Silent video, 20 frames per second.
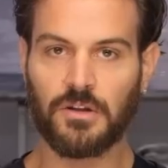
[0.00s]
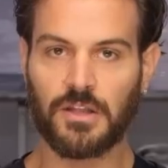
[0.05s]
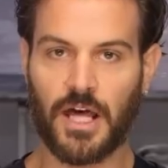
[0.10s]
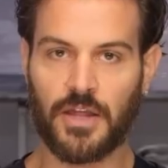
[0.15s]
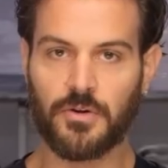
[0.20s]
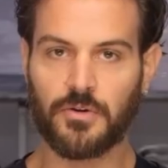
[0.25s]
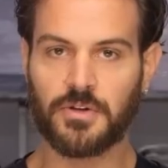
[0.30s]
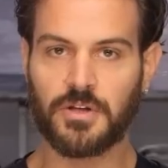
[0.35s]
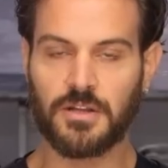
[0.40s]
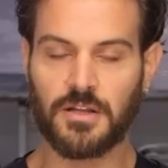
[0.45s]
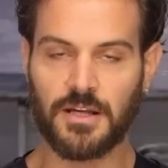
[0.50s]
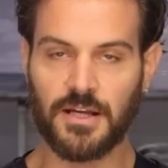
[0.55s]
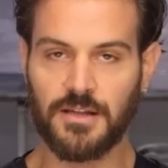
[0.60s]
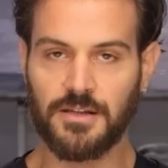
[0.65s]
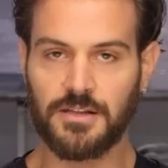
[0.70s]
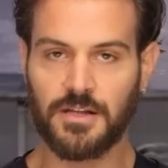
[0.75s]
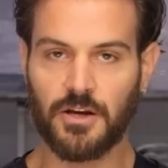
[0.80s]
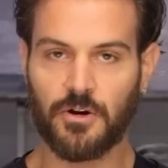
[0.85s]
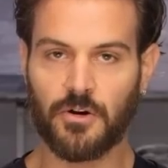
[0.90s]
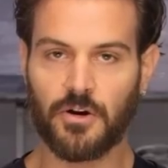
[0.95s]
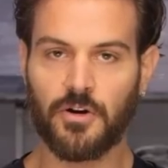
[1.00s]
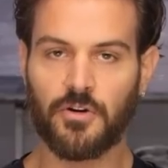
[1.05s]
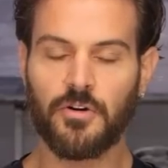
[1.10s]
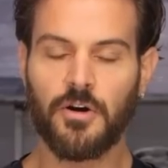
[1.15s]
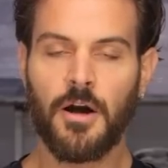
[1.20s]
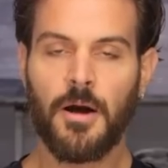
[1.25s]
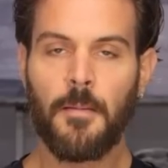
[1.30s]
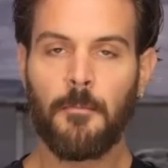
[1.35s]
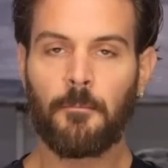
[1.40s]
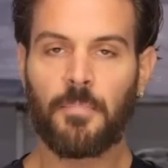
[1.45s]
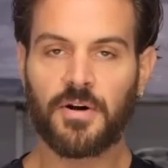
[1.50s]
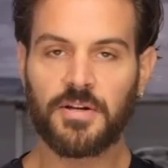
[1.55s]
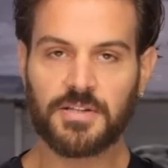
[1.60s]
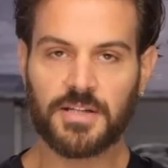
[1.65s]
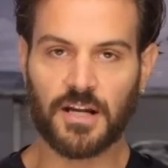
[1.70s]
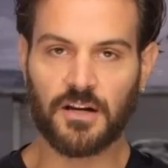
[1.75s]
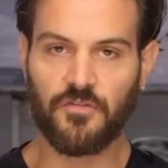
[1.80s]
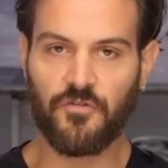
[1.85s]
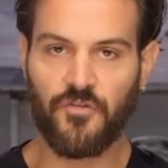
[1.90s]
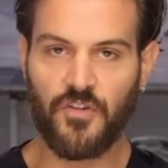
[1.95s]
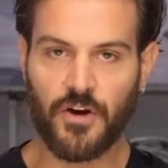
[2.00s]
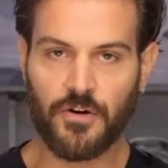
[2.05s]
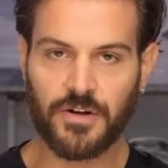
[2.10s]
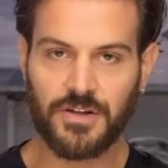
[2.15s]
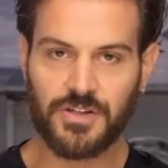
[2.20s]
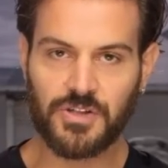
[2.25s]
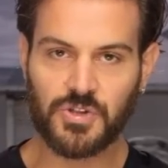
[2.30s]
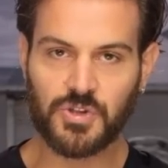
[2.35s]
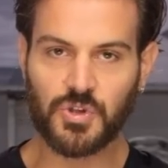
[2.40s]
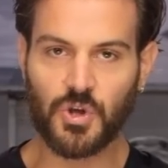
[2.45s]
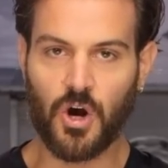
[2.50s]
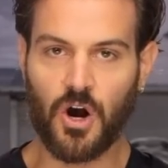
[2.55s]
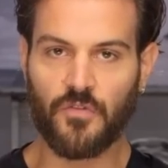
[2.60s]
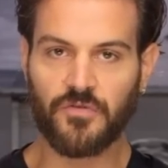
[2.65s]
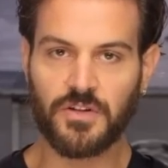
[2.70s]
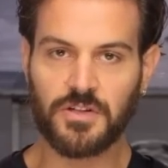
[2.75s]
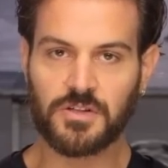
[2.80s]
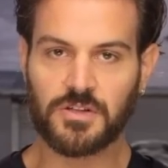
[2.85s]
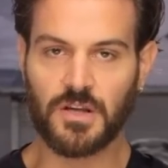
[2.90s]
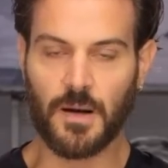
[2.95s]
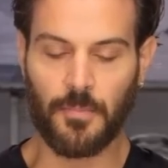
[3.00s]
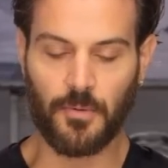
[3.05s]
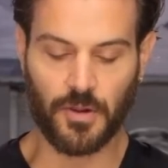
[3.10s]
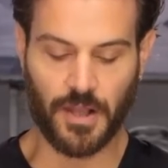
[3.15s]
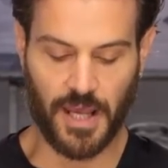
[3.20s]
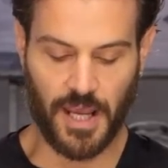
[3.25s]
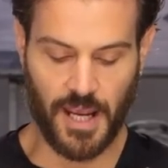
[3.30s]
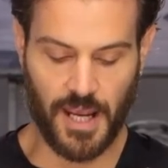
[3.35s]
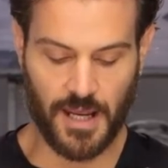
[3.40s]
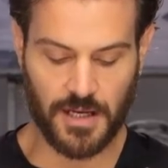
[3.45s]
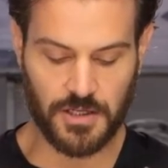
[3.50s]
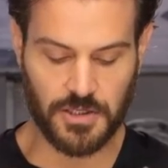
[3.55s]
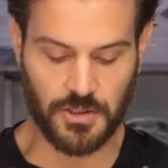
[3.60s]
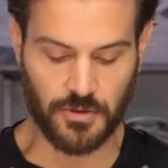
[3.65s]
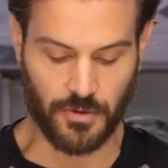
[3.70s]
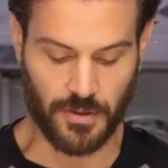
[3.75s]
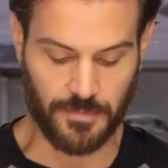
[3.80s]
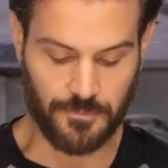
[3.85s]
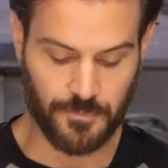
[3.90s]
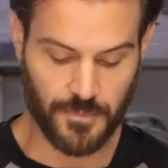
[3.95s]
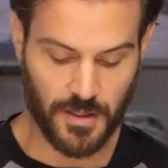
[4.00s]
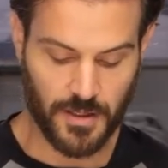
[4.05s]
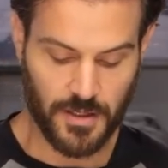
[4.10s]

leather to the interior, but it's got a very soft and supple hand to it.